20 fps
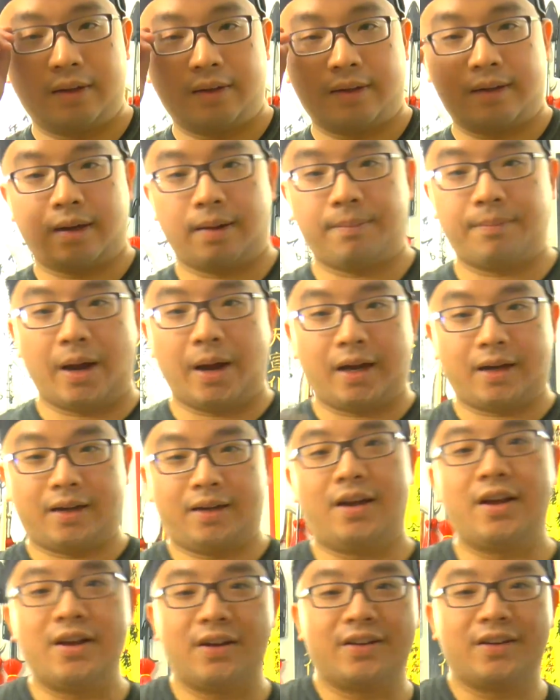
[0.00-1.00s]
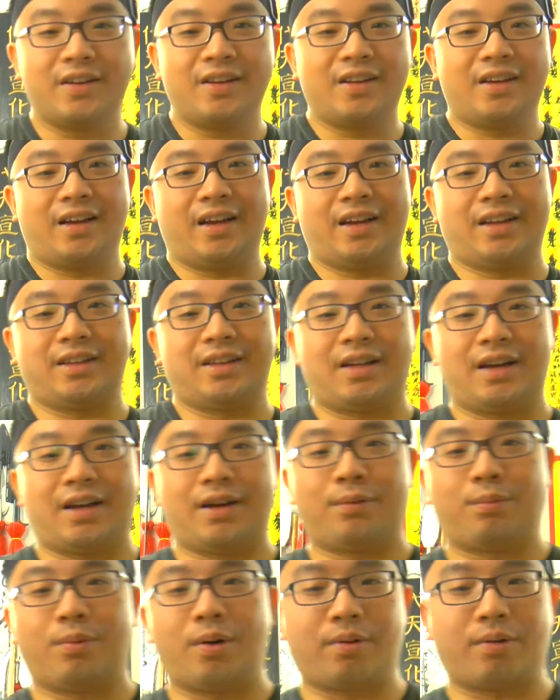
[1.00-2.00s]
come back and
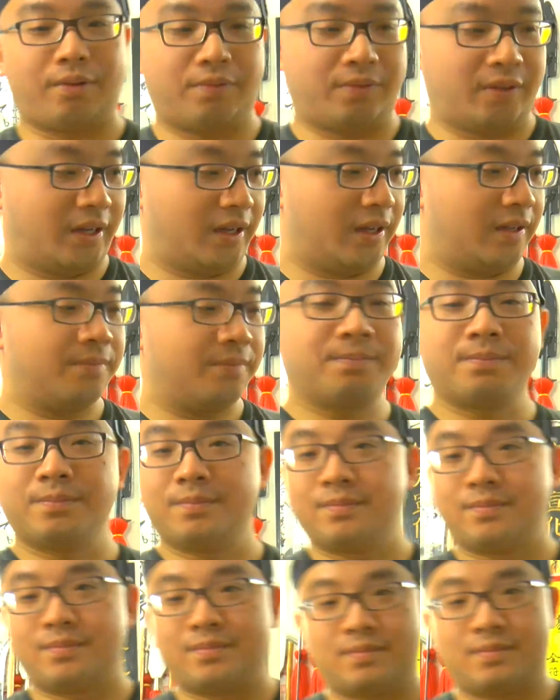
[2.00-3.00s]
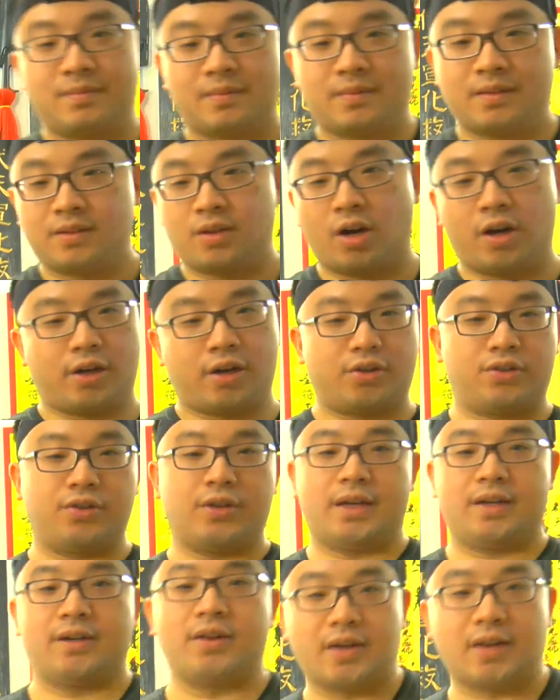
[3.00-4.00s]
work with the target
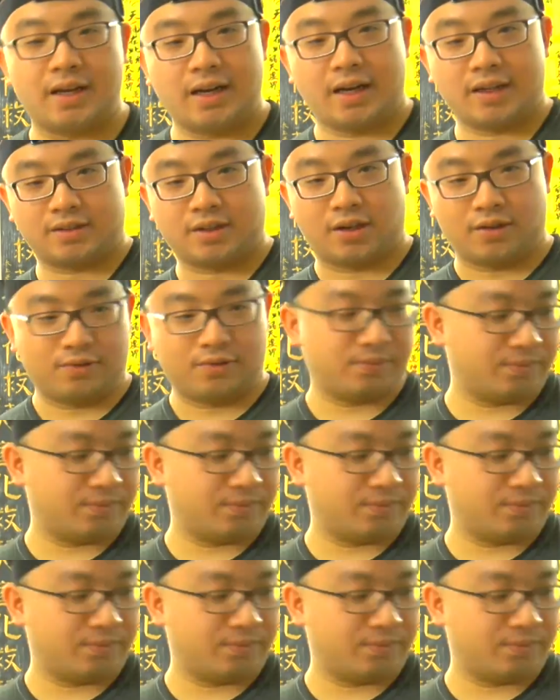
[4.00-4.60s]
shooting. Okay, let's go.